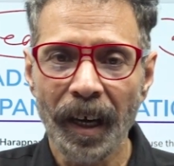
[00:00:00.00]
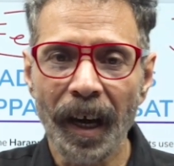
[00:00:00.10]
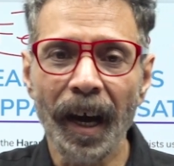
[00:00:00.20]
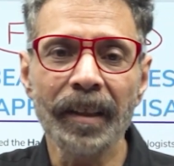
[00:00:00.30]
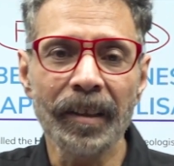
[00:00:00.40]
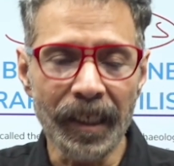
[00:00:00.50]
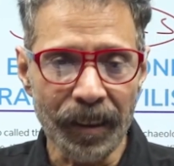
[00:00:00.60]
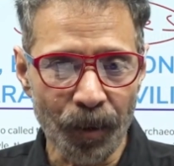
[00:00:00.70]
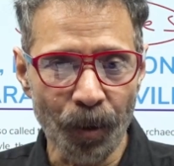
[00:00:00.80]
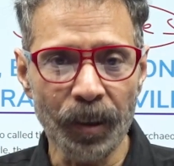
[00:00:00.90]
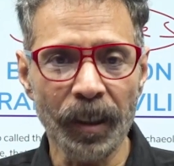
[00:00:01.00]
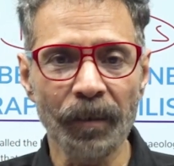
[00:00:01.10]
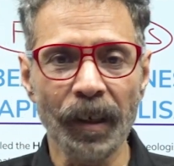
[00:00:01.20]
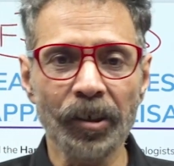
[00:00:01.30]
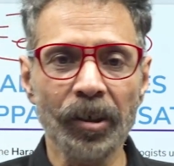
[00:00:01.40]
And this
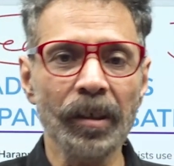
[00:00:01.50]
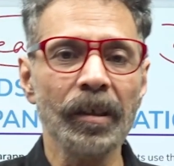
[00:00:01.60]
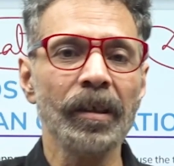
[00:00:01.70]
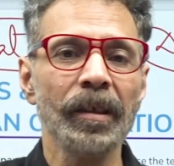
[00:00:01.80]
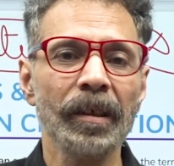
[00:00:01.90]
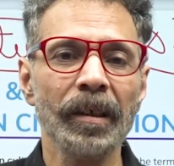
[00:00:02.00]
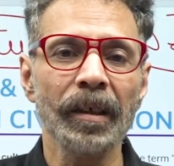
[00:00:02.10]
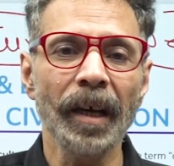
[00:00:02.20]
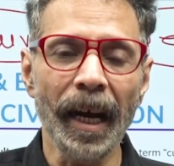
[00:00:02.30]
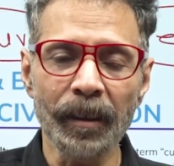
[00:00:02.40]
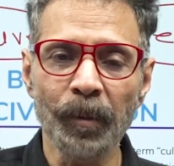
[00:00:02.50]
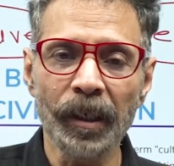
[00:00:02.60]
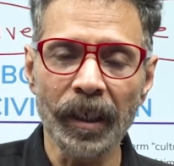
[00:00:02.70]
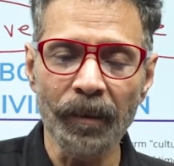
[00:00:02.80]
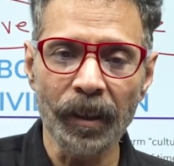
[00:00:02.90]
continuation has
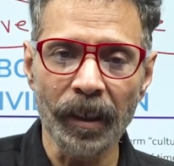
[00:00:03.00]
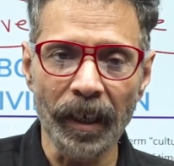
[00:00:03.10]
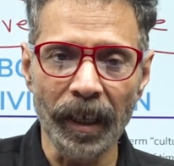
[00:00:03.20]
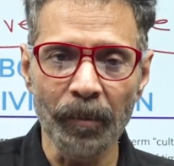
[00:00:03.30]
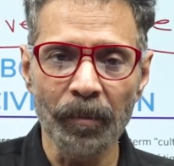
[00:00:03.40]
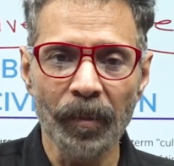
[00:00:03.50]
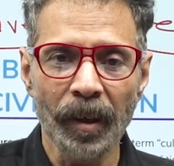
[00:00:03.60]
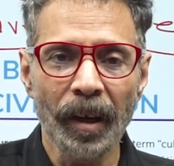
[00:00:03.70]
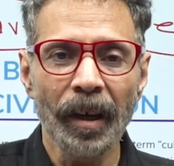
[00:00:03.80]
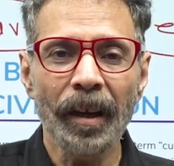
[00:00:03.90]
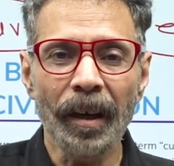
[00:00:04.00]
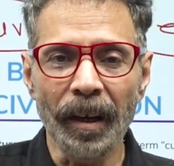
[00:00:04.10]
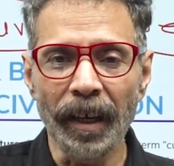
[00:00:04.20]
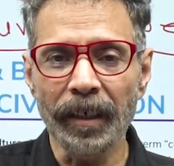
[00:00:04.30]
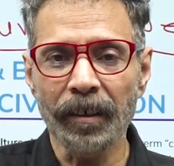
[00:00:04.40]
been given the name
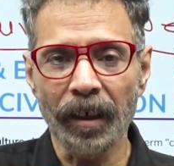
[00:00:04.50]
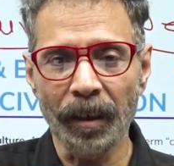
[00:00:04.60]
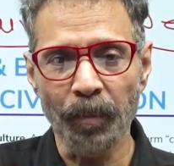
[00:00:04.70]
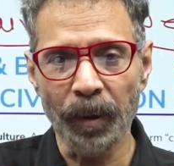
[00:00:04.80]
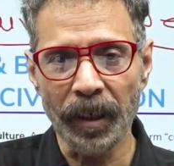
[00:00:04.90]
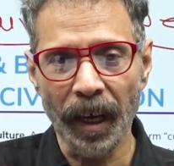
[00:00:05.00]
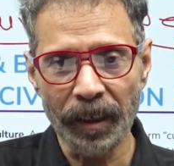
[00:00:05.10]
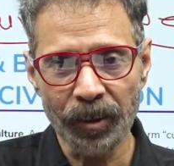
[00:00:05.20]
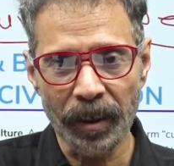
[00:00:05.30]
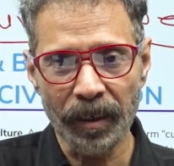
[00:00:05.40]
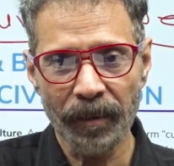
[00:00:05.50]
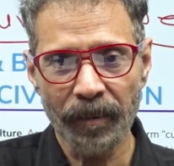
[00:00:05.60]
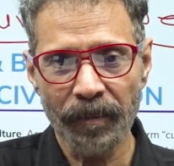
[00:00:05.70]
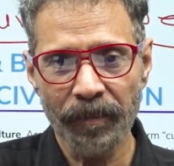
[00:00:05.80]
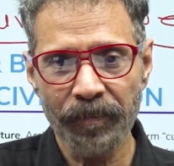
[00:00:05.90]
Late Harappan culture,
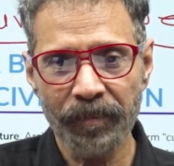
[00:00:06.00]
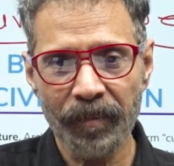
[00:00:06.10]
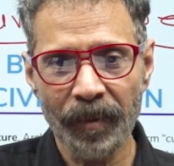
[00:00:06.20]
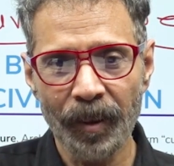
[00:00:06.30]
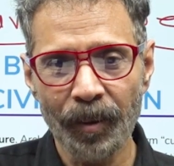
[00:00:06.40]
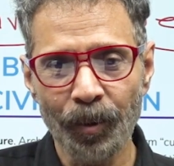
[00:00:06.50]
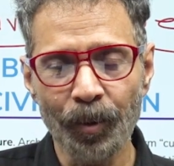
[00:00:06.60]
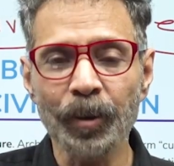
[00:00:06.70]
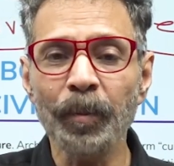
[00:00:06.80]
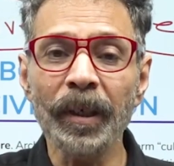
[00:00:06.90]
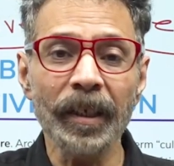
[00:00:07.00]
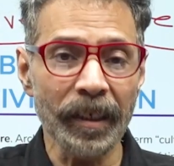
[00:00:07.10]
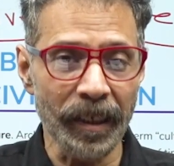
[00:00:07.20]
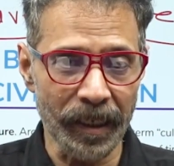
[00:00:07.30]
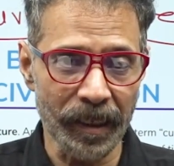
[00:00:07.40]
whose
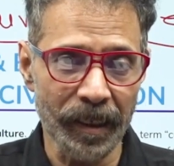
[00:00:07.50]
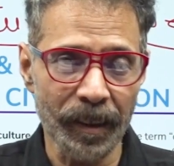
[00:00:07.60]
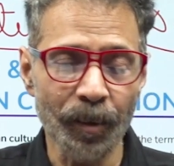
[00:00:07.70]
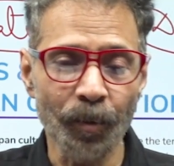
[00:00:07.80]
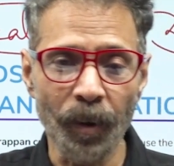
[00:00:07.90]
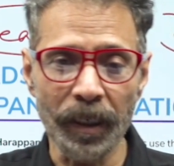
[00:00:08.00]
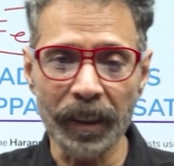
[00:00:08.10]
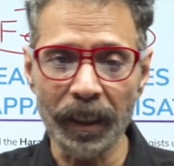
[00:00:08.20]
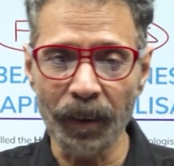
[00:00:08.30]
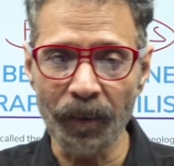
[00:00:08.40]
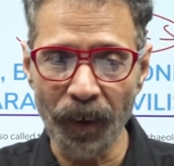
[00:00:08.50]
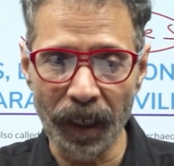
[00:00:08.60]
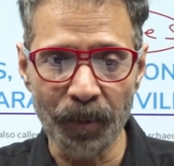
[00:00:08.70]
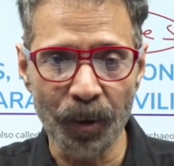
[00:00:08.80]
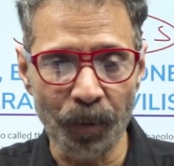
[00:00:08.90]
period is
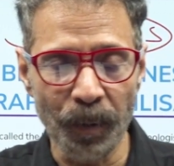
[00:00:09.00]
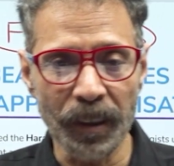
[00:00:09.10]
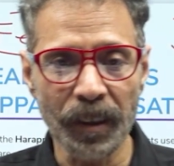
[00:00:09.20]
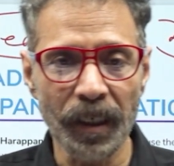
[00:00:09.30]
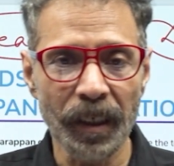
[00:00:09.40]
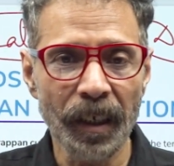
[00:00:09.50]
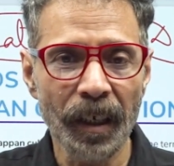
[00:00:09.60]
1750 BC